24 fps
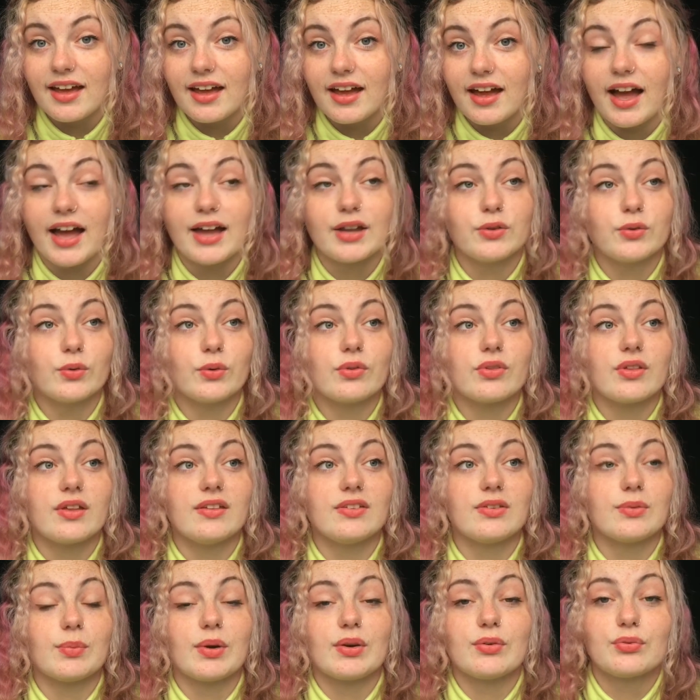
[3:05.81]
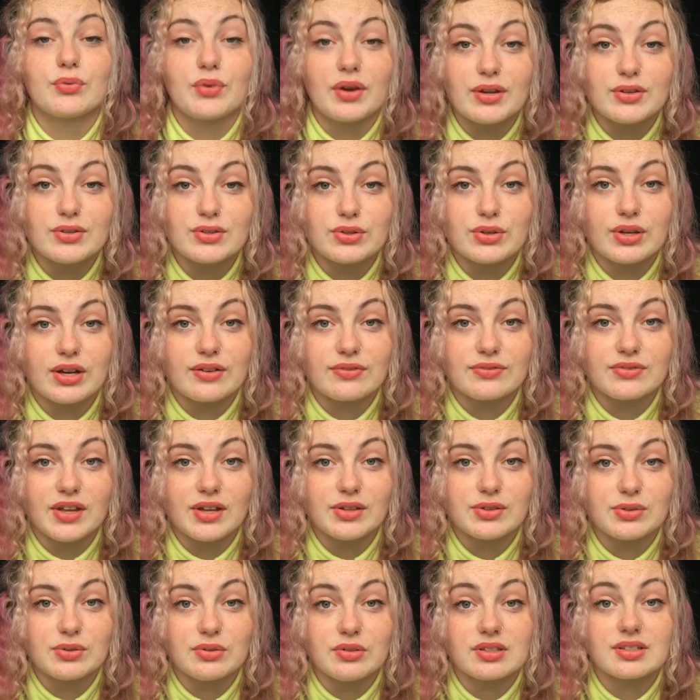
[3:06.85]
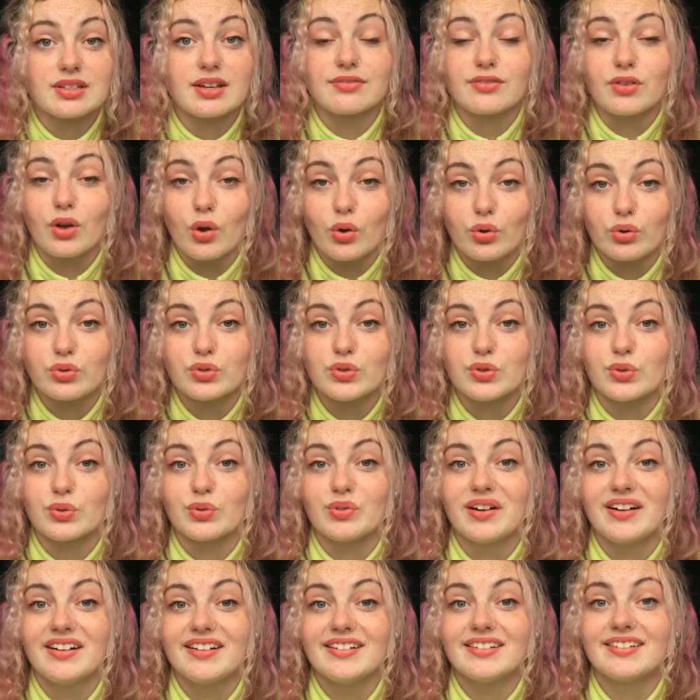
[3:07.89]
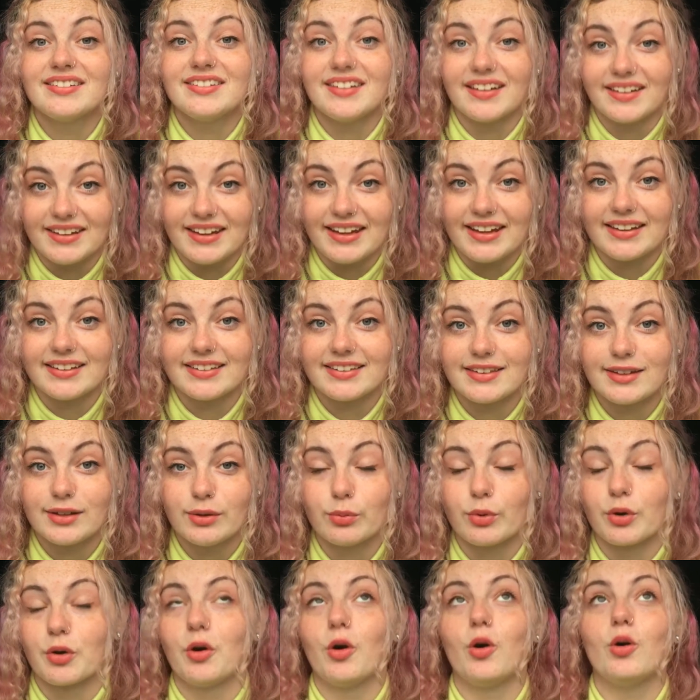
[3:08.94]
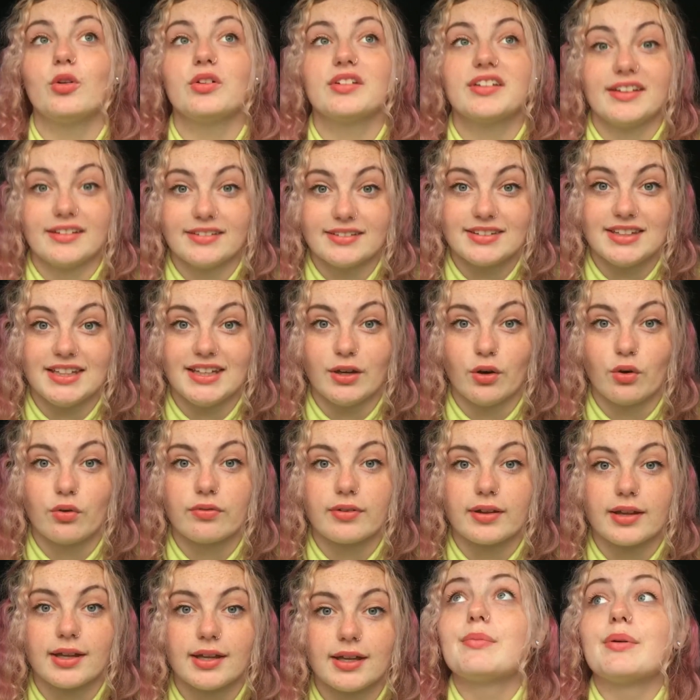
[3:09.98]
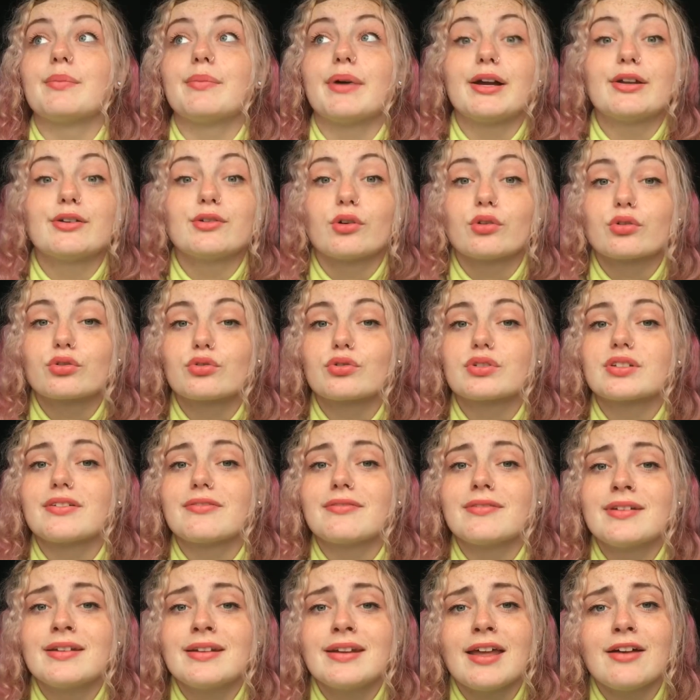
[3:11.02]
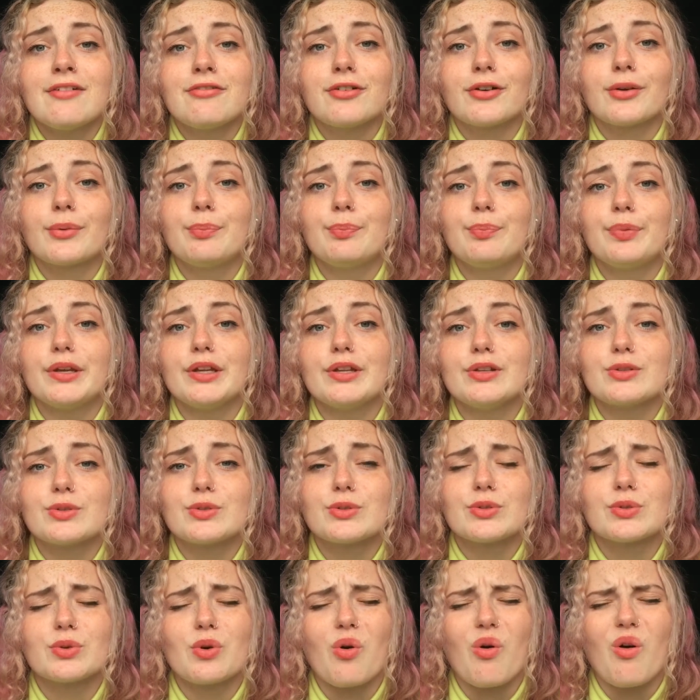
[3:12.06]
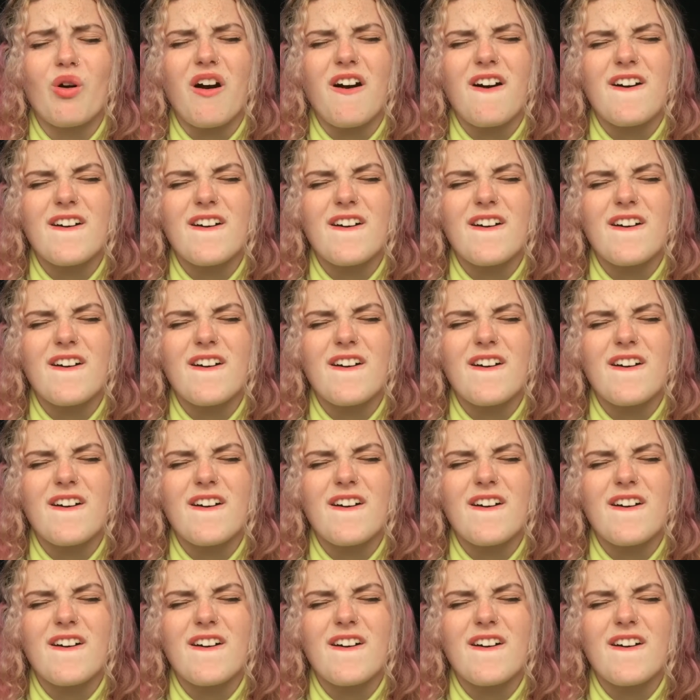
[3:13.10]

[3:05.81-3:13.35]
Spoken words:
I know that my friends who have tattoos have also done it. We're all guilty of it, but my nostrils have never been so